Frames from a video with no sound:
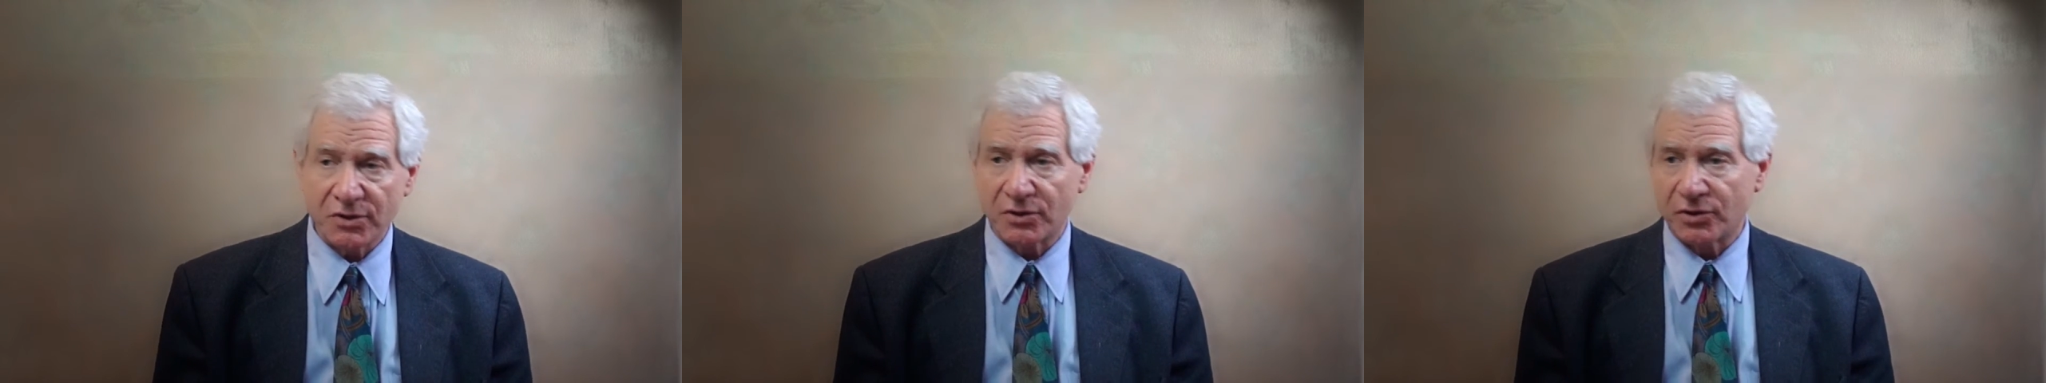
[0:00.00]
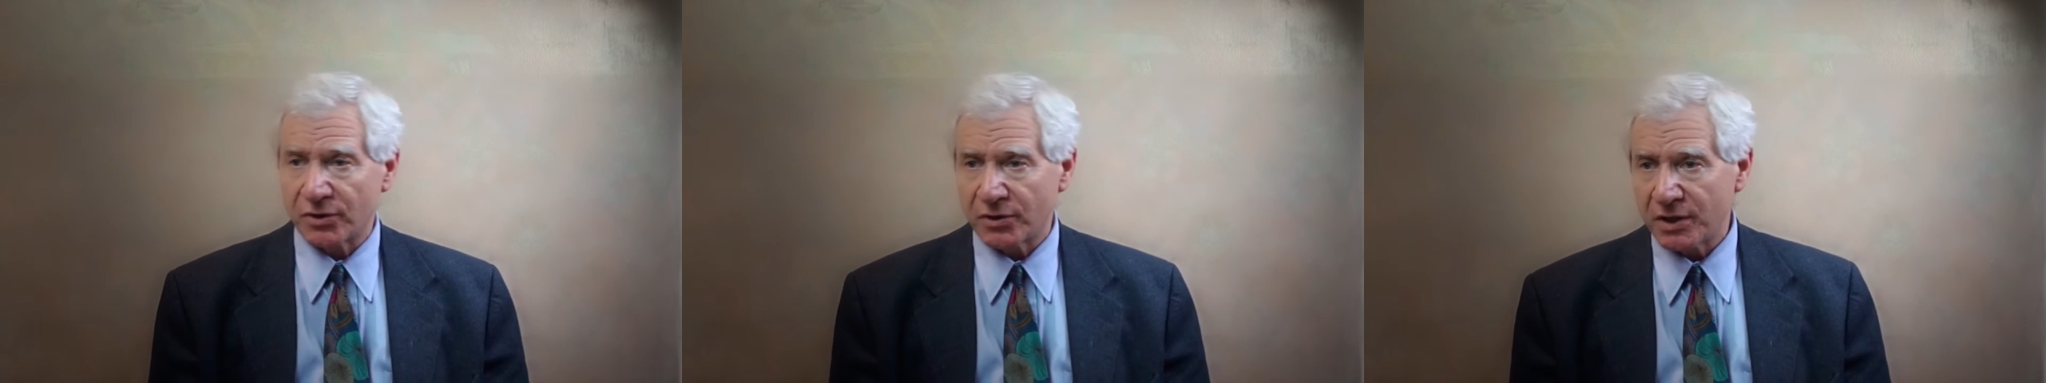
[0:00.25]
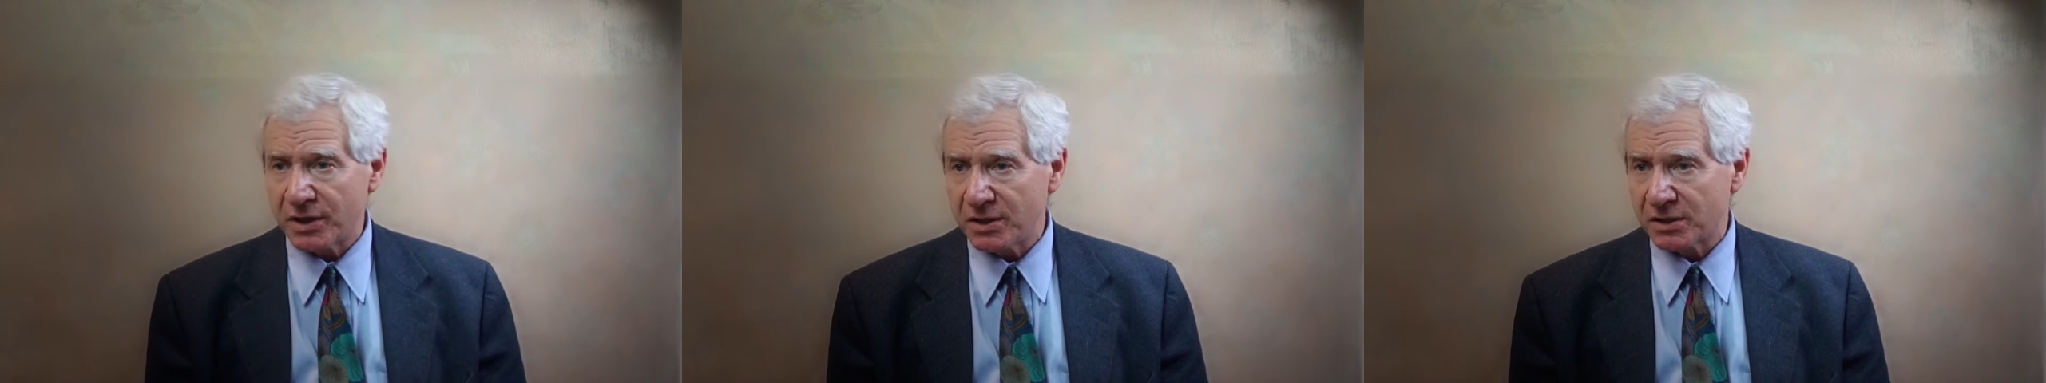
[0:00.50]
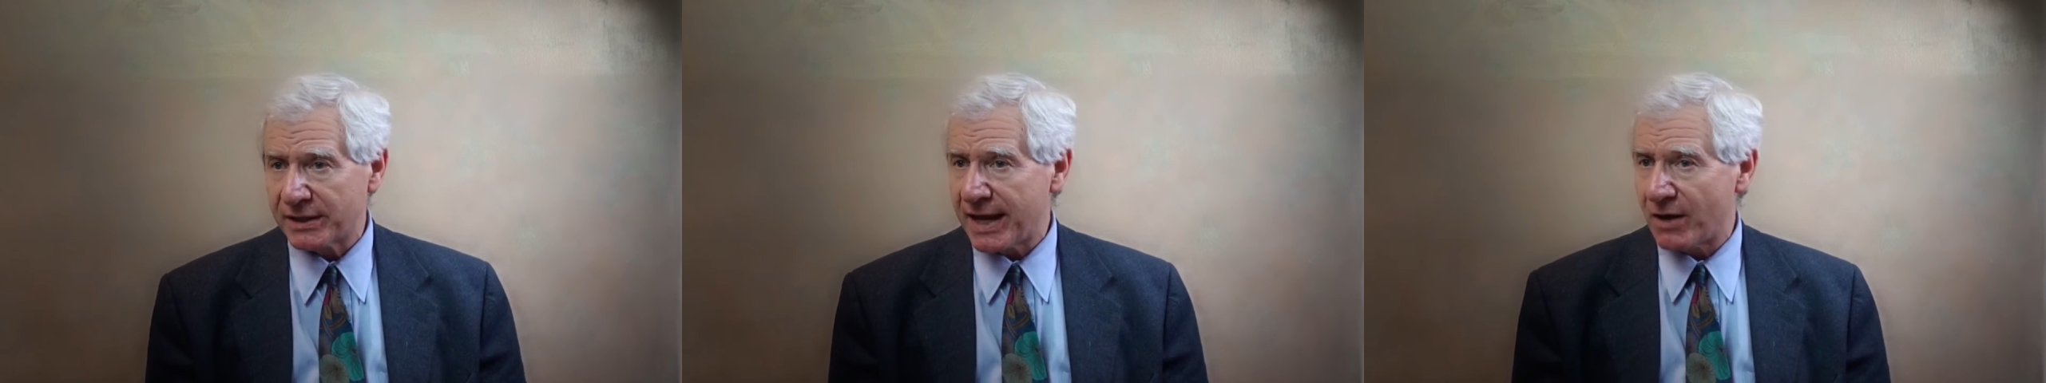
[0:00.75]

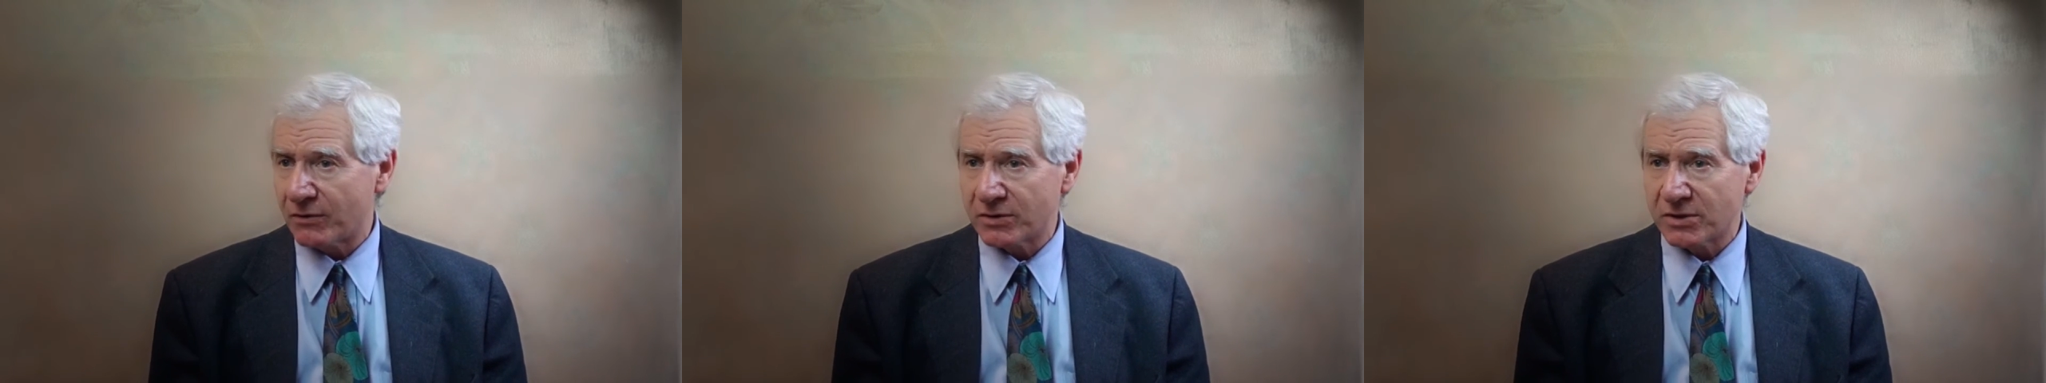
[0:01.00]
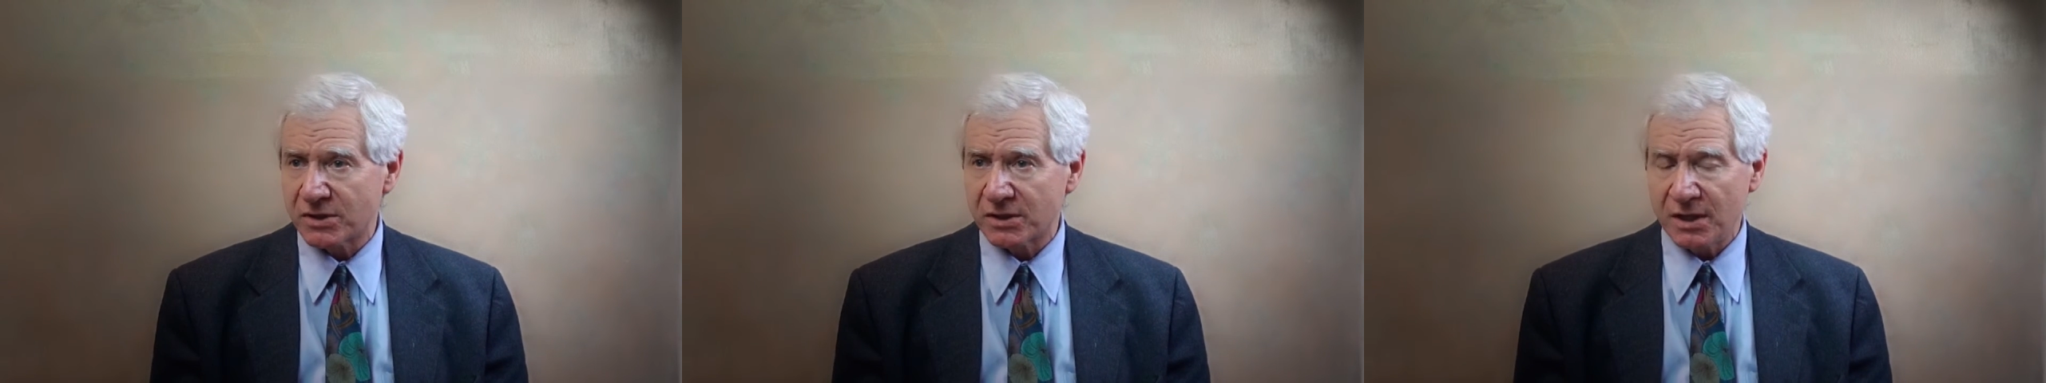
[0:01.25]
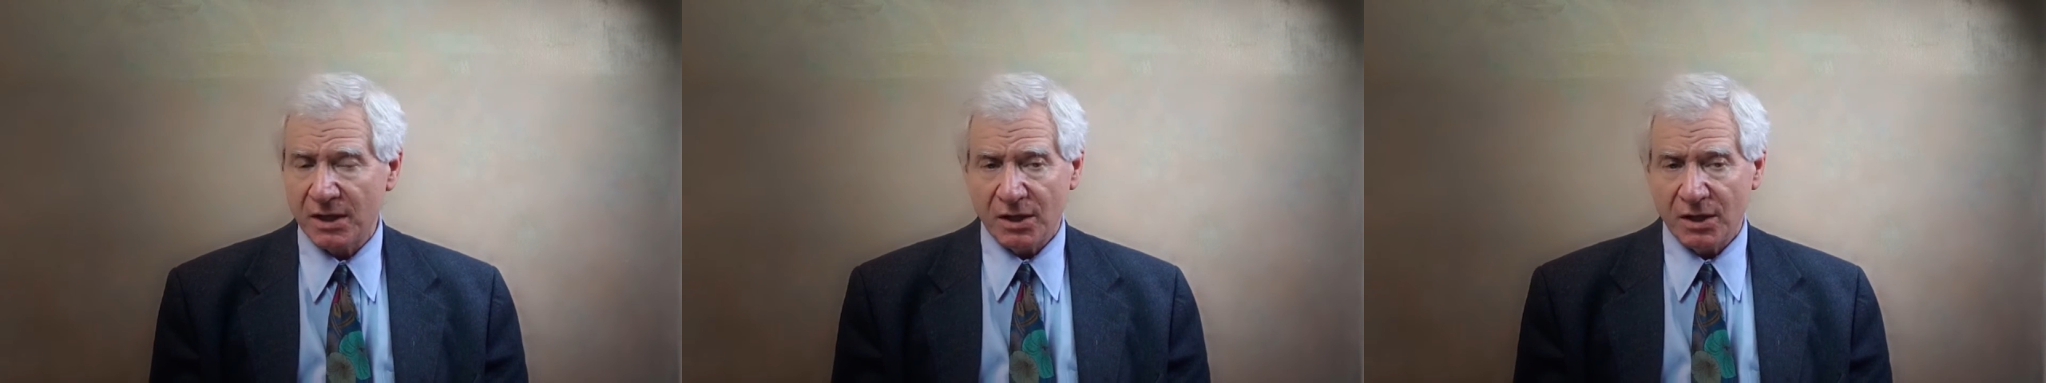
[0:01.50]
attorneys, accountants,